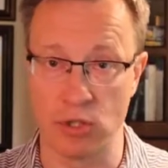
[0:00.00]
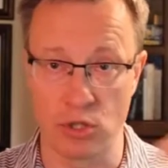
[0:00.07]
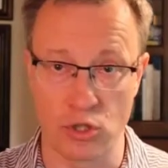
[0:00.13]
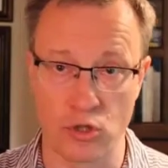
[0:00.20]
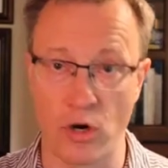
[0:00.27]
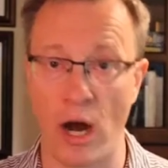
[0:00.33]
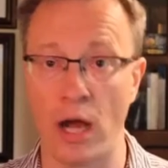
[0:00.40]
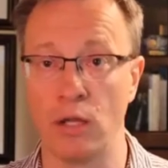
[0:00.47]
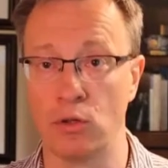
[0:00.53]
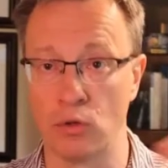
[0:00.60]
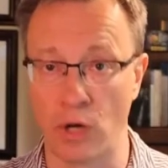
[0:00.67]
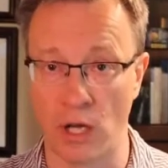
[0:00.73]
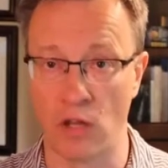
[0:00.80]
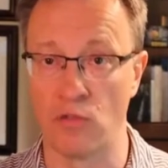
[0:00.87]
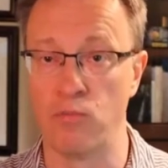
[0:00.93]
It's trying to
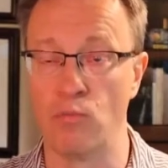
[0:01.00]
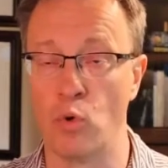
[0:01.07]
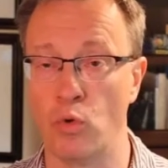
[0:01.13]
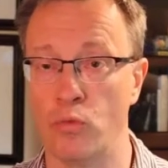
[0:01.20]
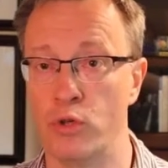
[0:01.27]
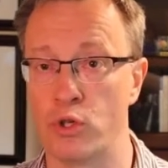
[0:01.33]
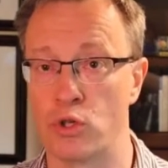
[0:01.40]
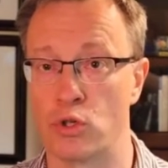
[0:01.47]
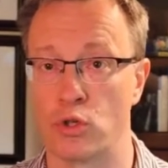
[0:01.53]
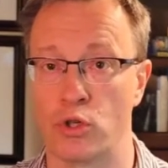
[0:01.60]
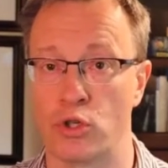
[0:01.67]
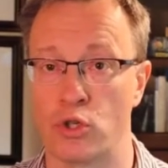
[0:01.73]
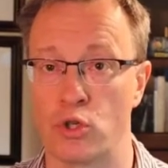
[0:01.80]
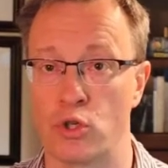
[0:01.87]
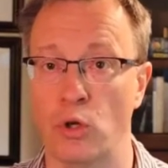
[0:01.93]
kind of move the
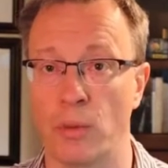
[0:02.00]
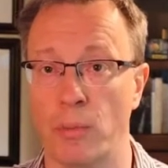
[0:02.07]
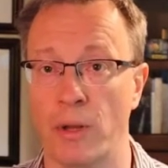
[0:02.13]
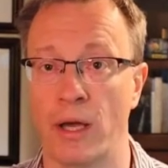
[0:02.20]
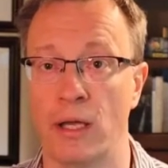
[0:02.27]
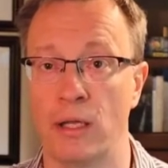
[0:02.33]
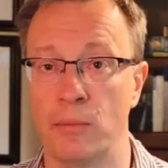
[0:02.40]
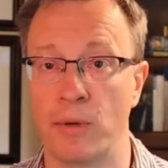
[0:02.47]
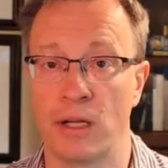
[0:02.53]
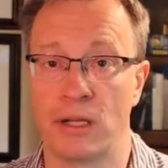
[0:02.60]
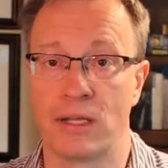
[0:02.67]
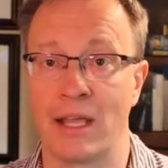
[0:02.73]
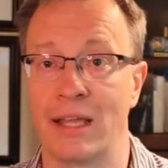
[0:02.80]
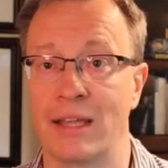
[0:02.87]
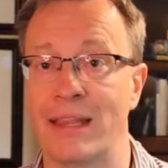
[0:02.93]
shoulder blade, but
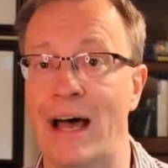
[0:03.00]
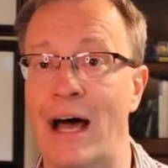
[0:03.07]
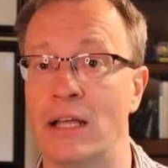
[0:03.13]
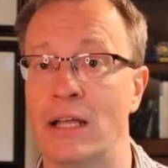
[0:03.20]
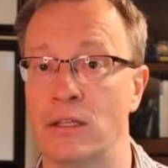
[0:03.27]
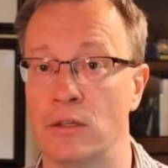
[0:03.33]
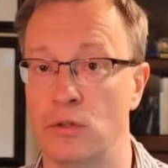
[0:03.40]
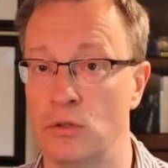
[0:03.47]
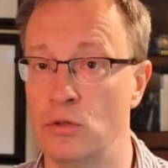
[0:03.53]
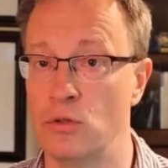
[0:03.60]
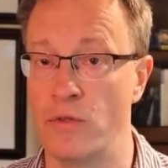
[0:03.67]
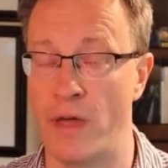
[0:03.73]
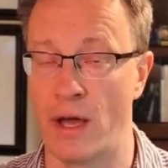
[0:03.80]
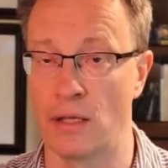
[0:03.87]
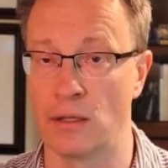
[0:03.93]
it cannot do
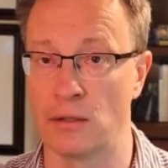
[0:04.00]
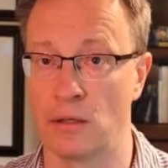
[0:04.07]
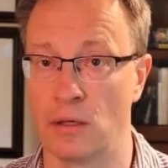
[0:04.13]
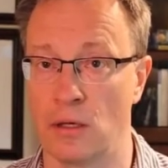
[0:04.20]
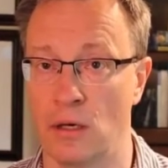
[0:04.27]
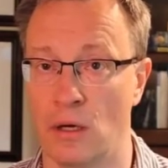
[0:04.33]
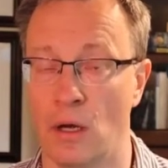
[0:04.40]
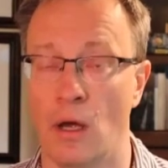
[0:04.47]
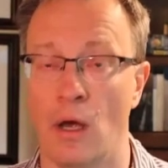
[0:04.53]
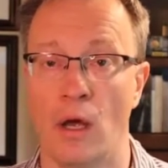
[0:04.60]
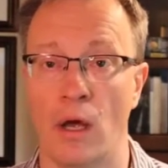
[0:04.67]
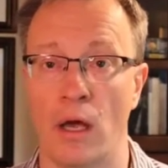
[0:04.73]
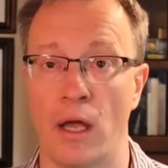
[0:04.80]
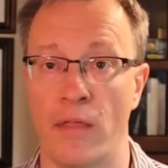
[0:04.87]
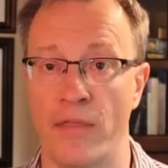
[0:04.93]
that.
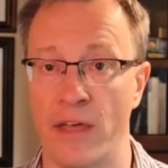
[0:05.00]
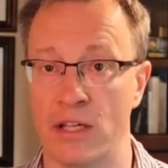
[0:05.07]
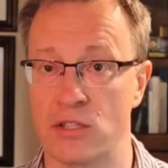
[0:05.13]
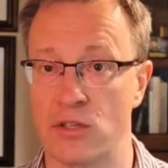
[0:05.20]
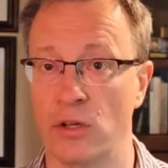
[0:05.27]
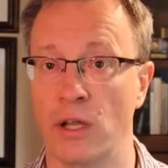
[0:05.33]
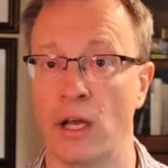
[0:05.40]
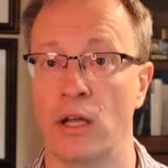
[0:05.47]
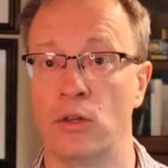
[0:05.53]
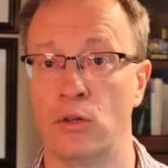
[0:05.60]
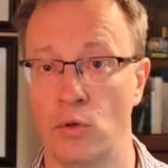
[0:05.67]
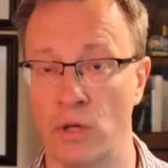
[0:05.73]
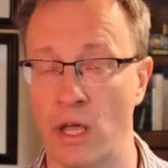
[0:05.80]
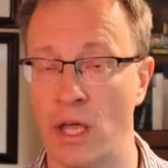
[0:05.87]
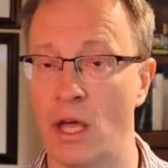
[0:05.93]
And that's related
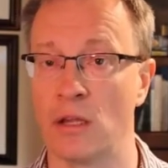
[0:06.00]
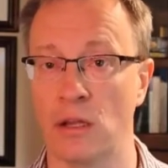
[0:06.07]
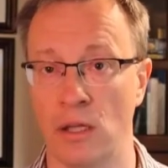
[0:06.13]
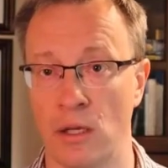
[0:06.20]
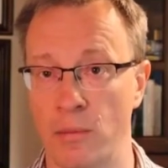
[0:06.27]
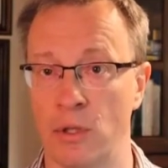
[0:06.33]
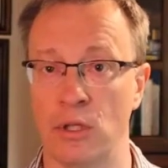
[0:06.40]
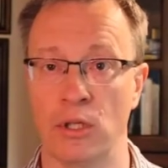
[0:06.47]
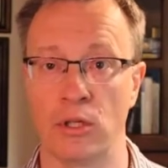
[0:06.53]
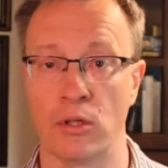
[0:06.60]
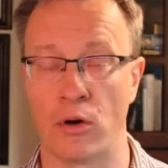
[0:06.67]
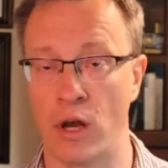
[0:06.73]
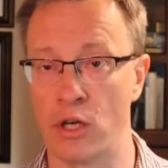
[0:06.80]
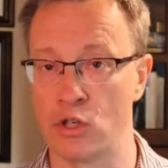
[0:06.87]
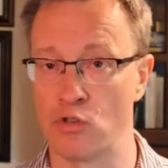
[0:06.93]
to, again, limited
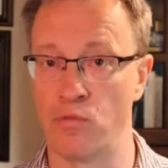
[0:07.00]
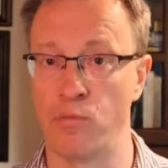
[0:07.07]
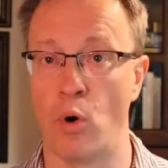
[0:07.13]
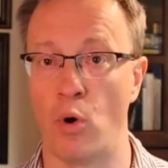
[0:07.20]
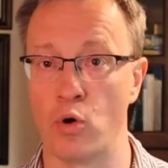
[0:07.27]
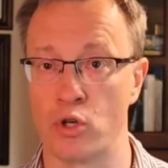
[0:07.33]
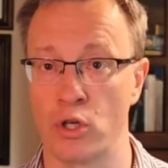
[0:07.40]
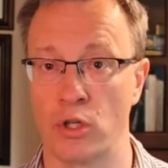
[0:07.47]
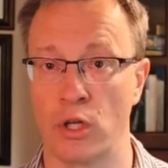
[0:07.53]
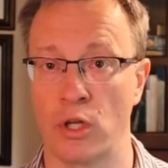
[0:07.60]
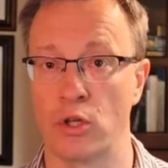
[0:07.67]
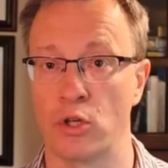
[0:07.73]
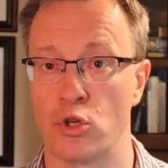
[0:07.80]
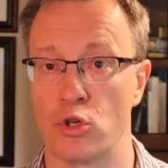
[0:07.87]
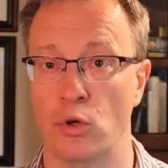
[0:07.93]
range of motion in
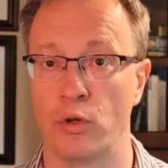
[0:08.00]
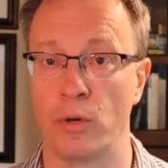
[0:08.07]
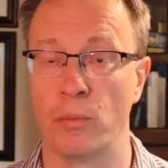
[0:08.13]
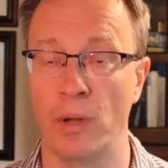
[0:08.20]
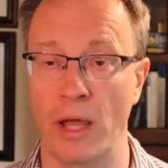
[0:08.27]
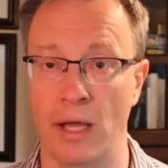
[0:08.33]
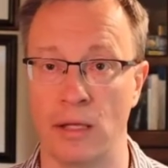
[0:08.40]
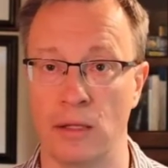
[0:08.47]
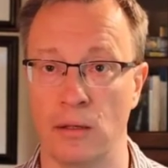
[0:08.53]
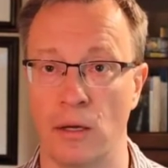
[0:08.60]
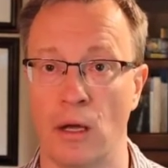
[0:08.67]
the shoulder blade.